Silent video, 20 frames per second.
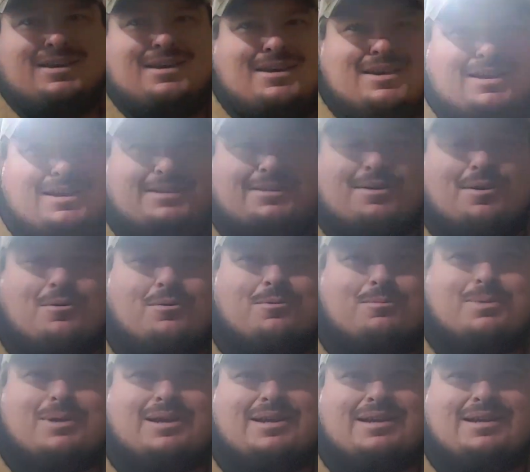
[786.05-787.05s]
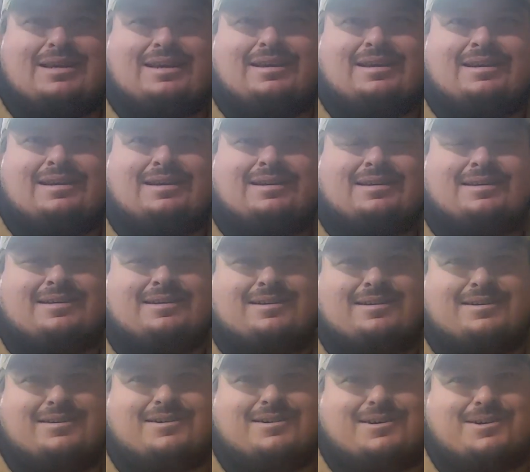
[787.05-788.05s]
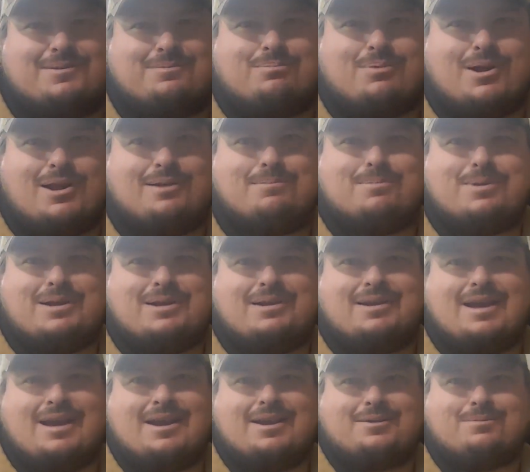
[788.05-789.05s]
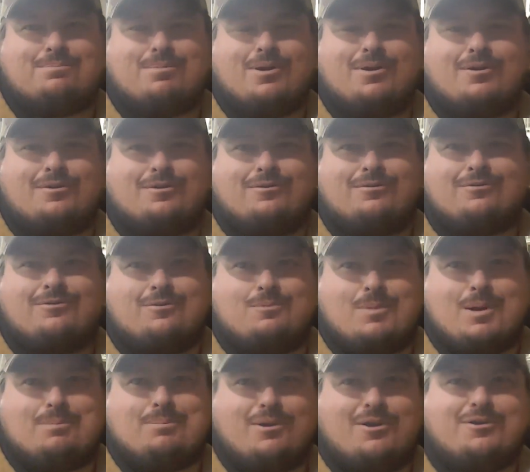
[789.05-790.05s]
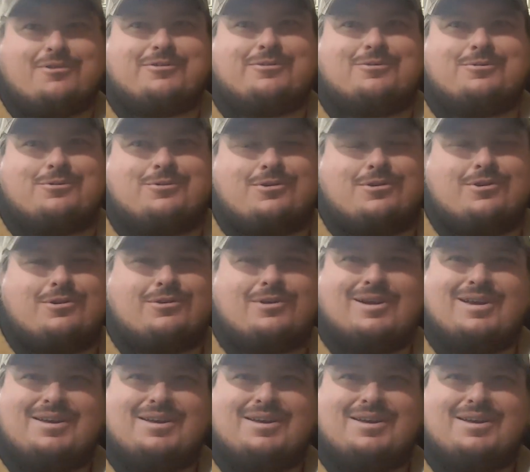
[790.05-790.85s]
is going to be probably be a gas burner for my personal truck.